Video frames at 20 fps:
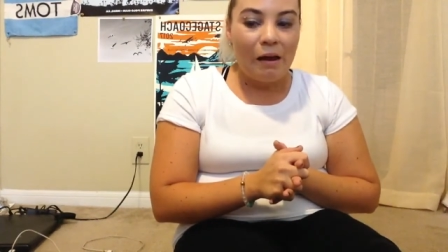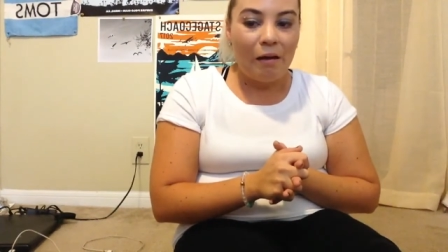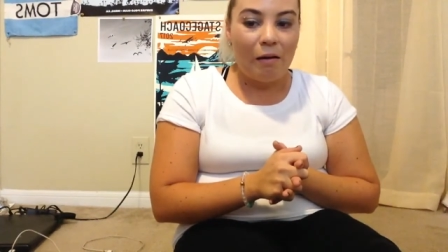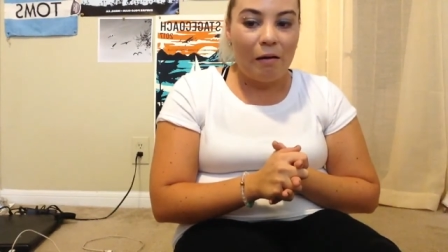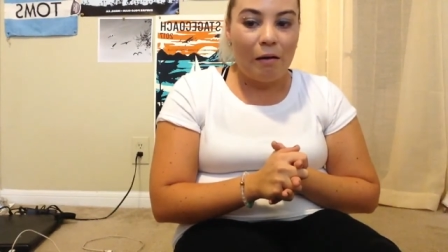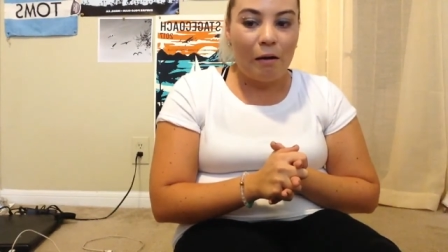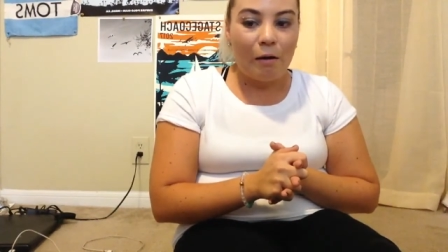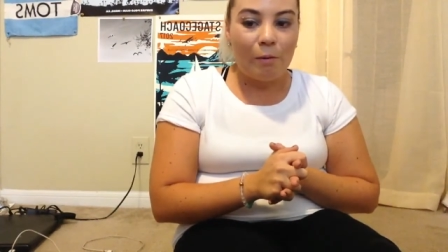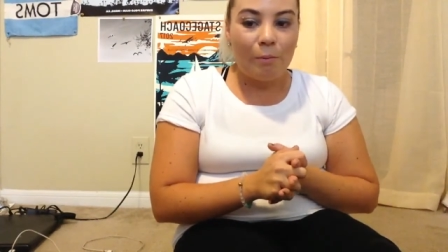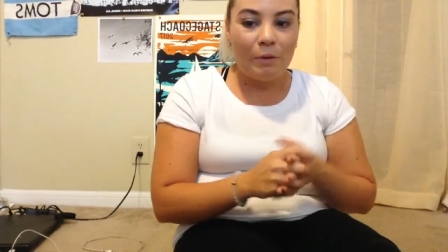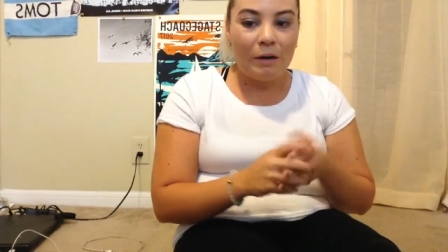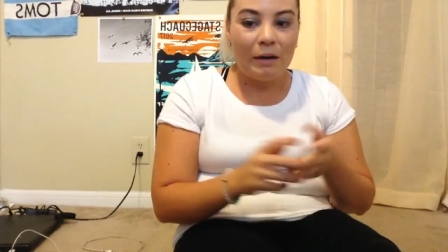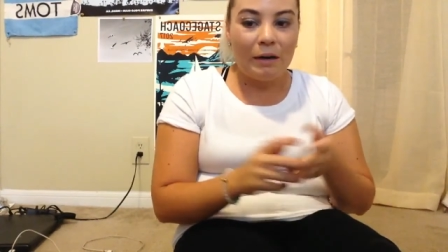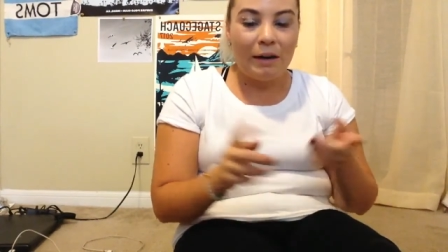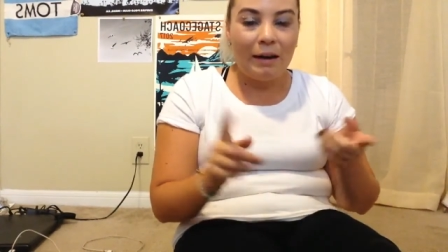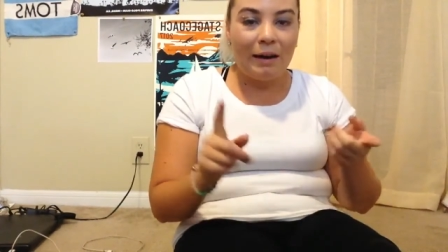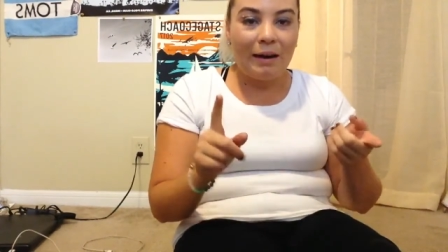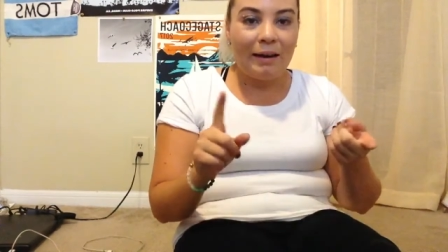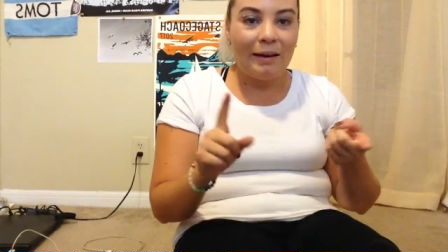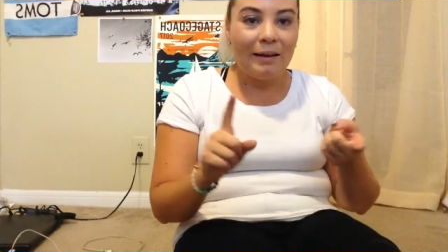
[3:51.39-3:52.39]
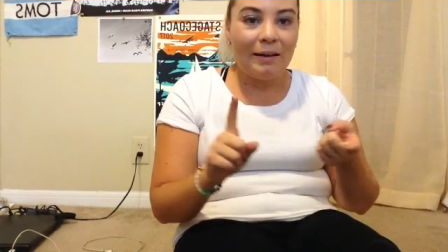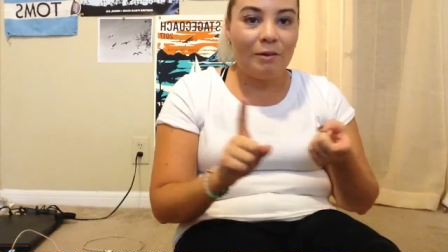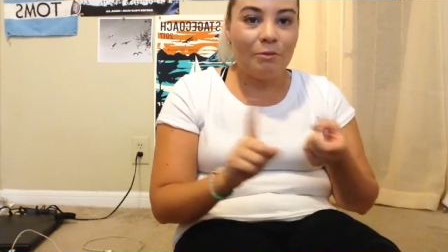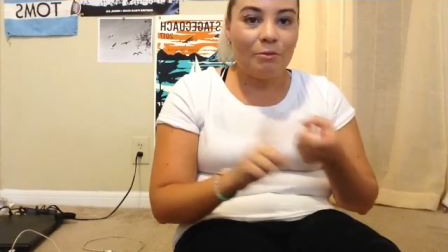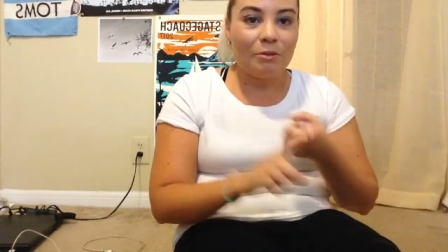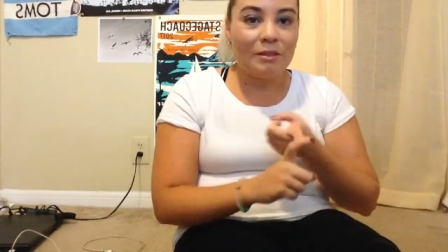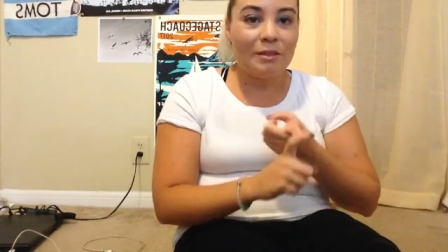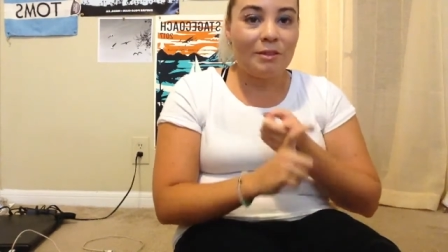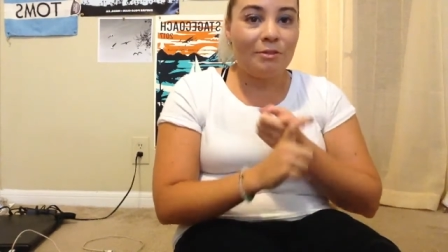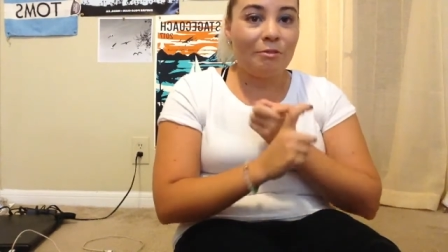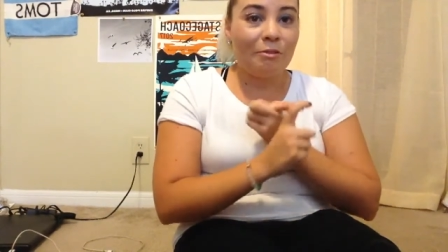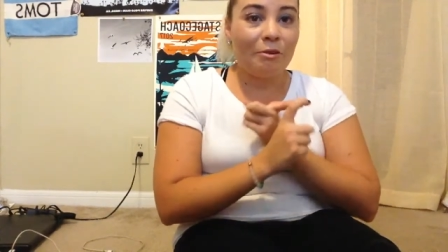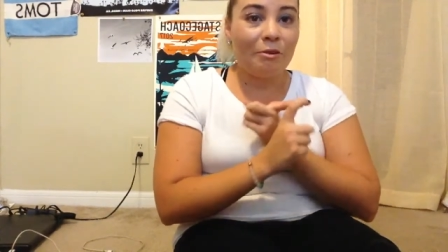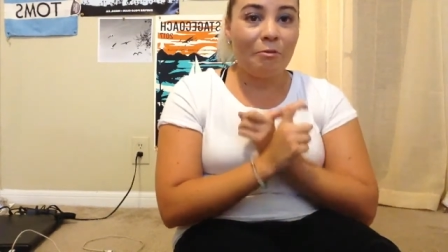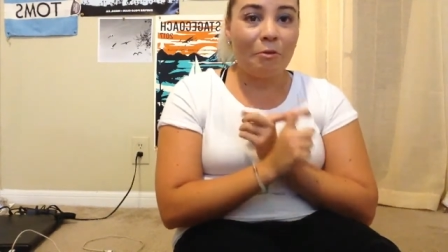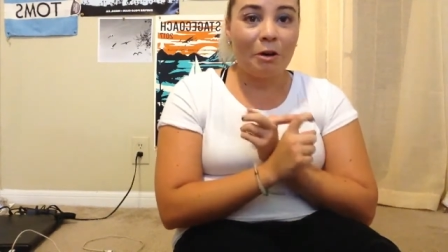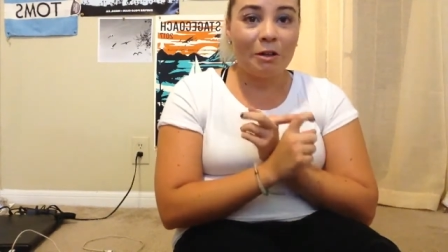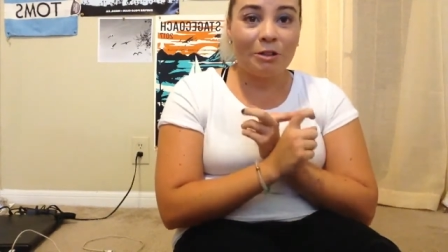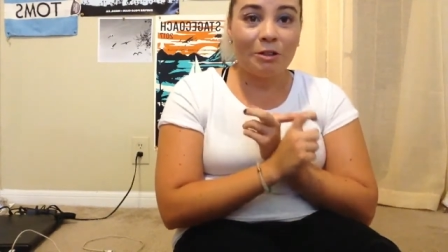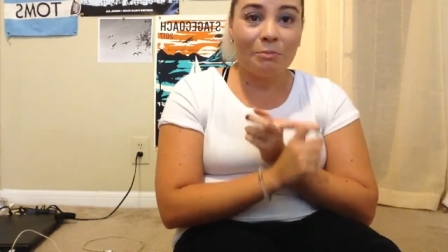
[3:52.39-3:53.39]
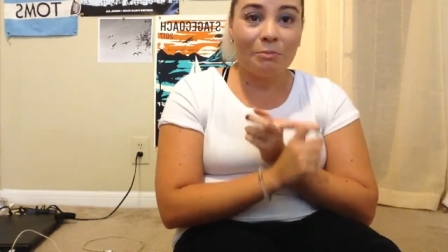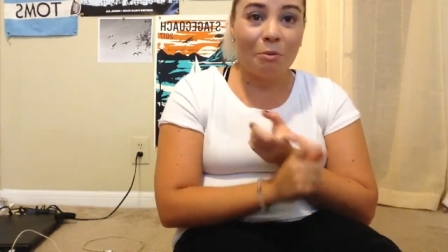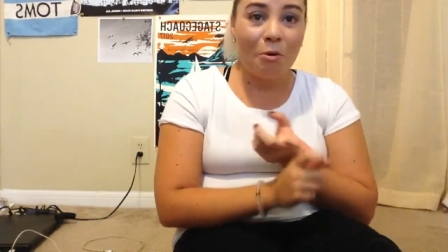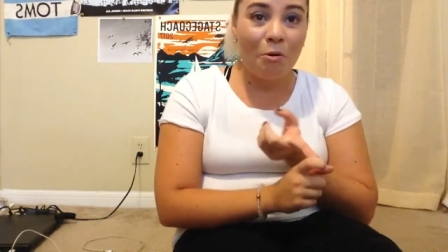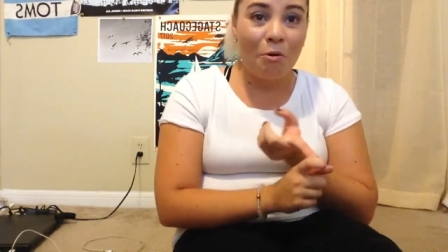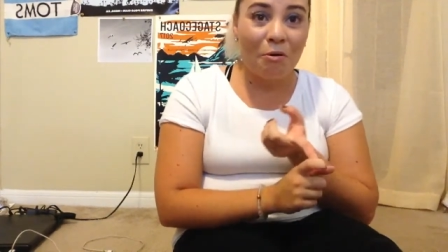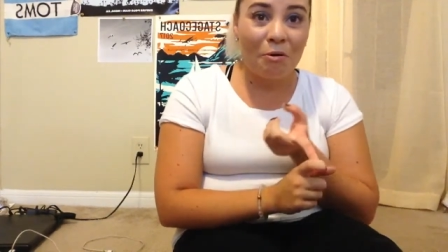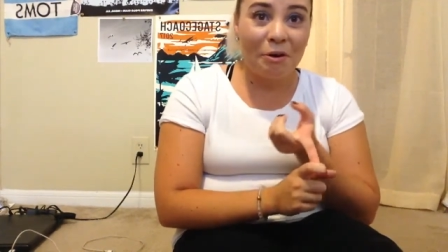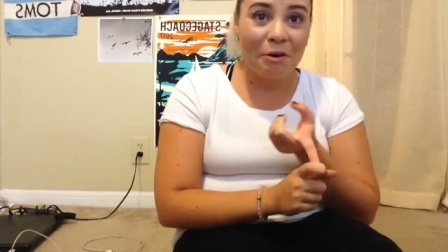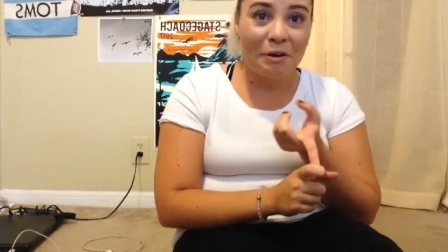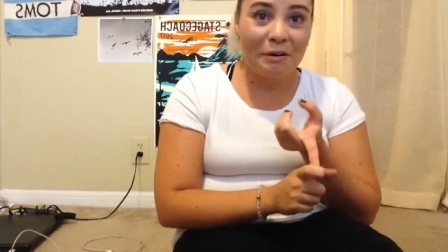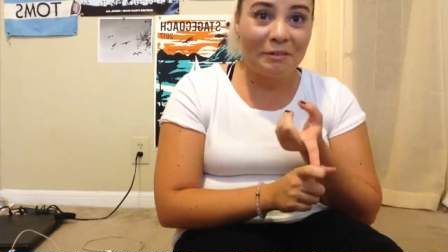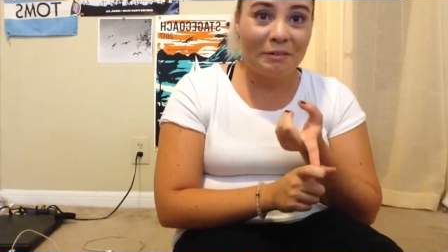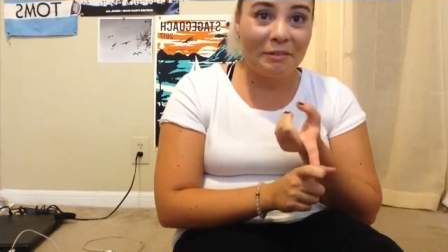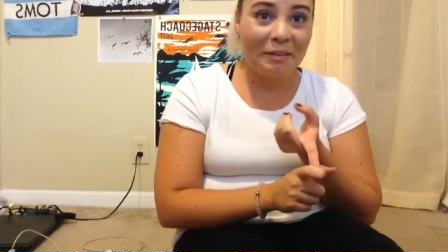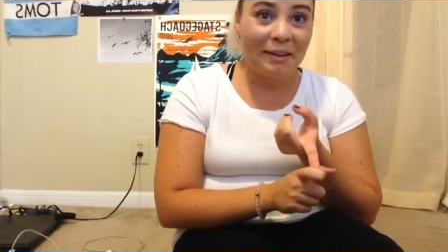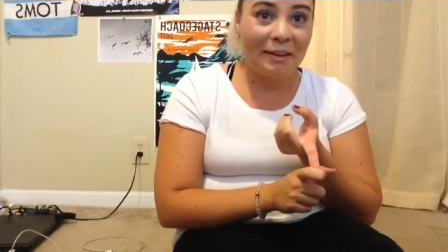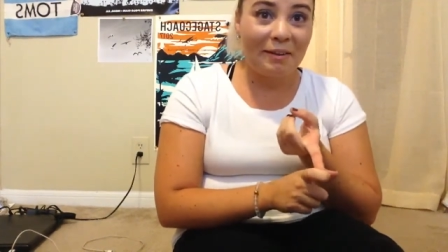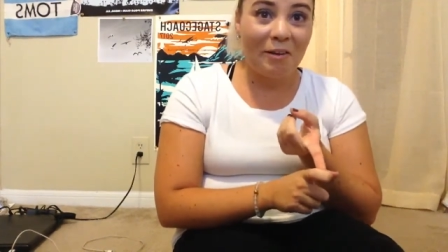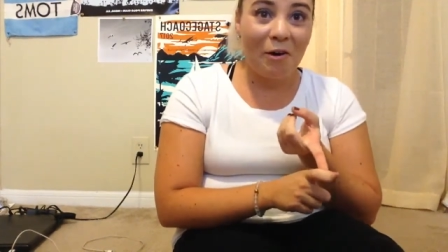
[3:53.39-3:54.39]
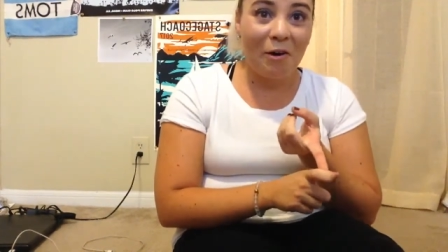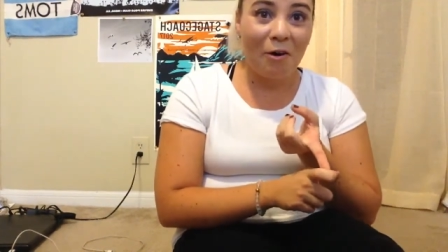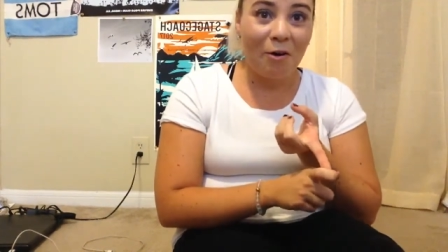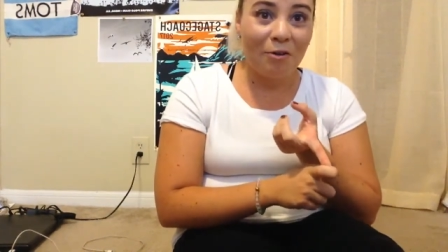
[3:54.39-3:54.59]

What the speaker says: I was secretly watching porn like